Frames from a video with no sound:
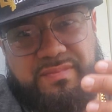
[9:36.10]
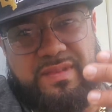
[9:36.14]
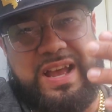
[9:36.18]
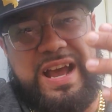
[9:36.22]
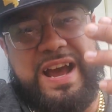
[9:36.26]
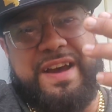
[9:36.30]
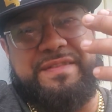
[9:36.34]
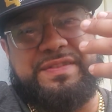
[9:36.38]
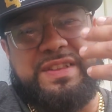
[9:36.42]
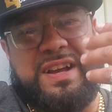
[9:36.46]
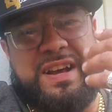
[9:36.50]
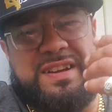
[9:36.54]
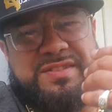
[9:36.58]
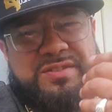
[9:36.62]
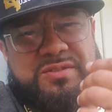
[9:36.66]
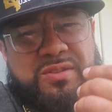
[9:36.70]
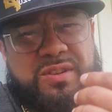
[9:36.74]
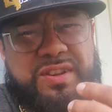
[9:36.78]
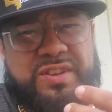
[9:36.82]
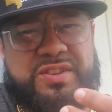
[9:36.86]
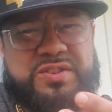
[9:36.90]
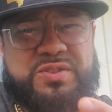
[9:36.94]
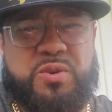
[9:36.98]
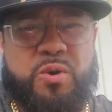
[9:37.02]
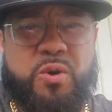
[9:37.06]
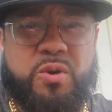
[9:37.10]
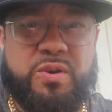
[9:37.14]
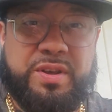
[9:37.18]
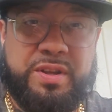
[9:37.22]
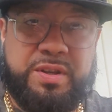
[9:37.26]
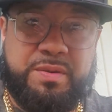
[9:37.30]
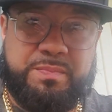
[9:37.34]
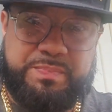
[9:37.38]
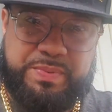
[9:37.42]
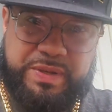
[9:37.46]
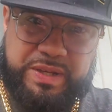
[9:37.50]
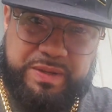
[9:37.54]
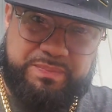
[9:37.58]
after I started talking
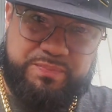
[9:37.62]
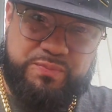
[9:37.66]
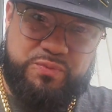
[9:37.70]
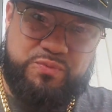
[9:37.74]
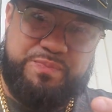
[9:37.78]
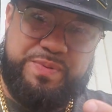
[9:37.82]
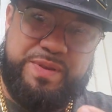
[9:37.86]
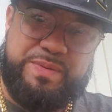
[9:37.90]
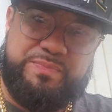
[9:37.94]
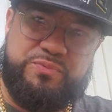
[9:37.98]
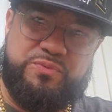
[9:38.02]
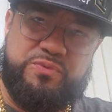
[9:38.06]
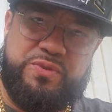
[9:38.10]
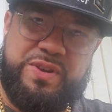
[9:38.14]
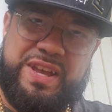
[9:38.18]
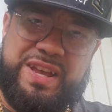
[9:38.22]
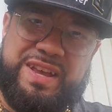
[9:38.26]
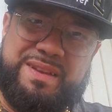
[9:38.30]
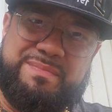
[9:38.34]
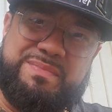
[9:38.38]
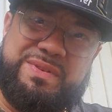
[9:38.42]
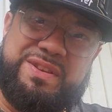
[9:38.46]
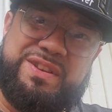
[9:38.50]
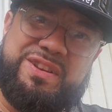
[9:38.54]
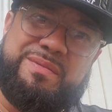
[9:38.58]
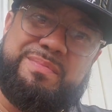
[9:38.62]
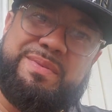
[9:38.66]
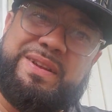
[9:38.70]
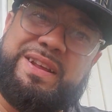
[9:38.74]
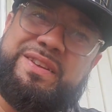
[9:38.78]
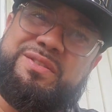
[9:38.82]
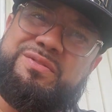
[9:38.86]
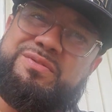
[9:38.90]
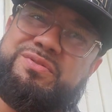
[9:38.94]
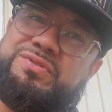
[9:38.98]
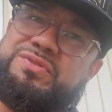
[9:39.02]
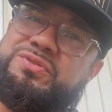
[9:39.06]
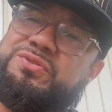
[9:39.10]
to people hitting me up like,
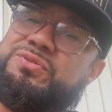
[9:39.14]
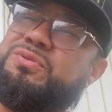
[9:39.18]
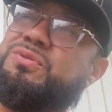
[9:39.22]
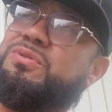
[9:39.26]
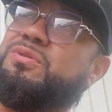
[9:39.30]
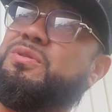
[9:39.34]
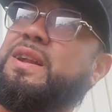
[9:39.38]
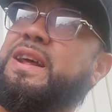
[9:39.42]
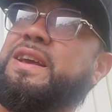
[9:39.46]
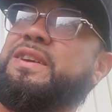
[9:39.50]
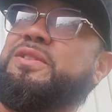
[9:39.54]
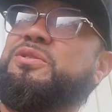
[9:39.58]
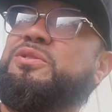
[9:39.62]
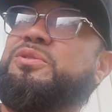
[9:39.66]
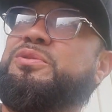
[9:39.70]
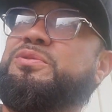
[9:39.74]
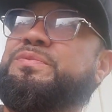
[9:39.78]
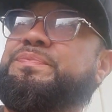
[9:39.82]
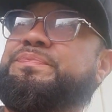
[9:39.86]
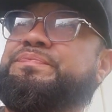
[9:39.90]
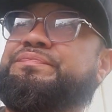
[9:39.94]
yo, Chulo, like, yo,